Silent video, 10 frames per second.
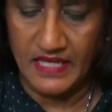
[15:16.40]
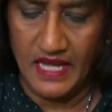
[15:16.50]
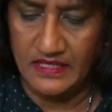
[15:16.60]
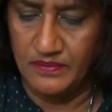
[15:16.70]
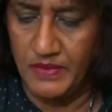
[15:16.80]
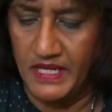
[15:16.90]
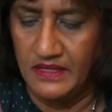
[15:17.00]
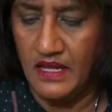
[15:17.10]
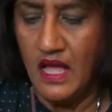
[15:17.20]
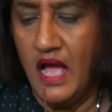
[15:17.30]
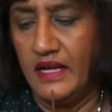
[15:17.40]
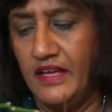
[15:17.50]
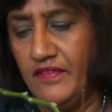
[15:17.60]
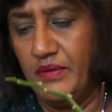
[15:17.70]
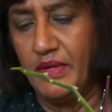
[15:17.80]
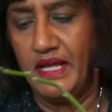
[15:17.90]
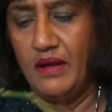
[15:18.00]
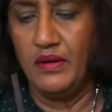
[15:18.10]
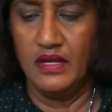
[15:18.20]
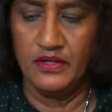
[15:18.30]
it has been given me
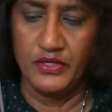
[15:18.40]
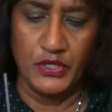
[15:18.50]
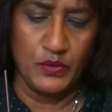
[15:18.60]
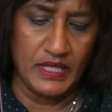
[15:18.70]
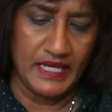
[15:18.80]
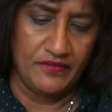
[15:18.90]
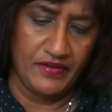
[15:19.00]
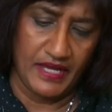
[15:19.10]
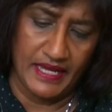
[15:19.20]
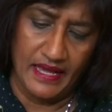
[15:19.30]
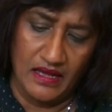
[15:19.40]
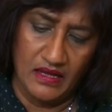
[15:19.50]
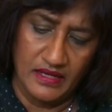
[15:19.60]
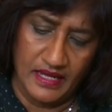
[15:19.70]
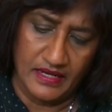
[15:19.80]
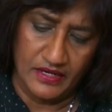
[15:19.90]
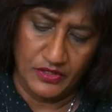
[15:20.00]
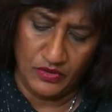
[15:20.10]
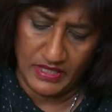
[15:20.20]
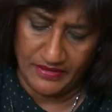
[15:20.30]
a new leaf here and a
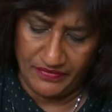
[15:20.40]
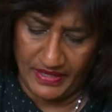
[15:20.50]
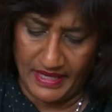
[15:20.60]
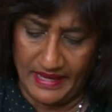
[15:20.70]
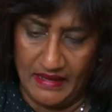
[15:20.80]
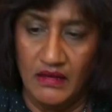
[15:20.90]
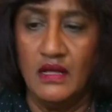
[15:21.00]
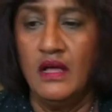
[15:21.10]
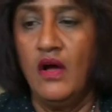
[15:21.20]
new leaf here,